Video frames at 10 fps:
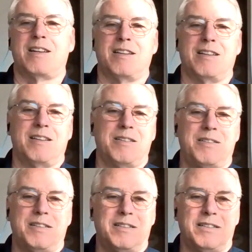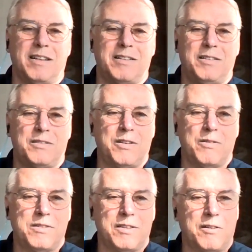you
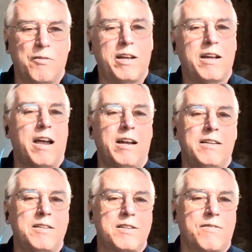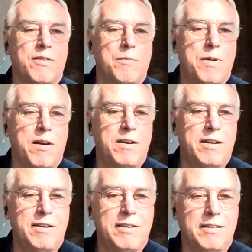go to the Greek islands for a
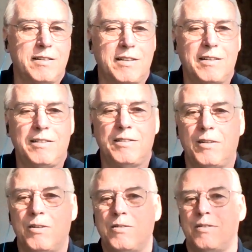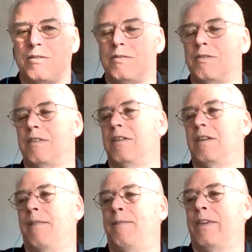party, and then you go
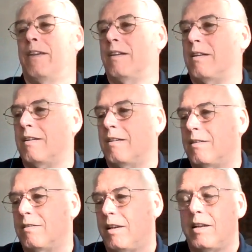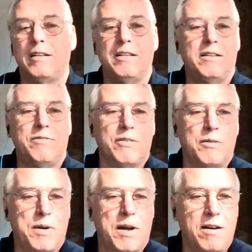to Italy for
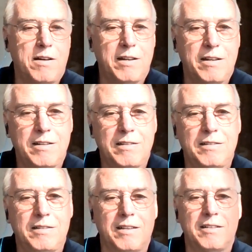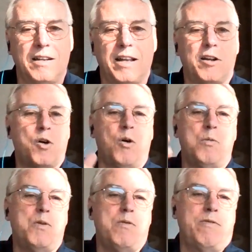a party, and like Lake
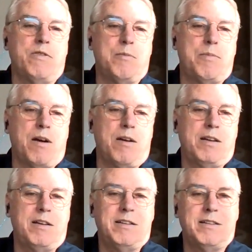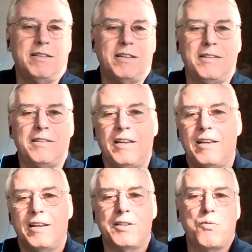Como for a party, and
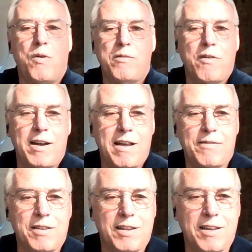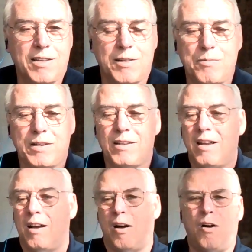it's one right after the other, but
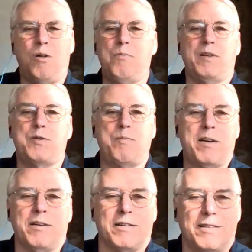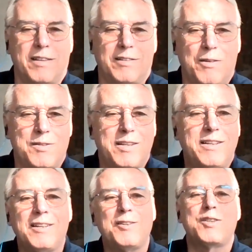all much better than those,
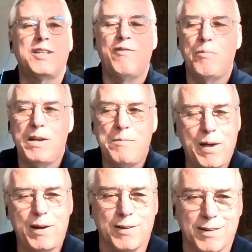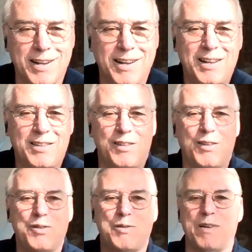inconceivably better than
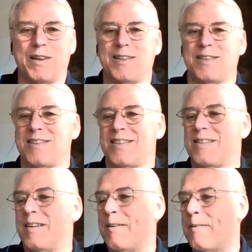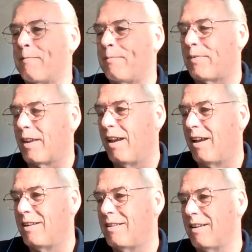those places. And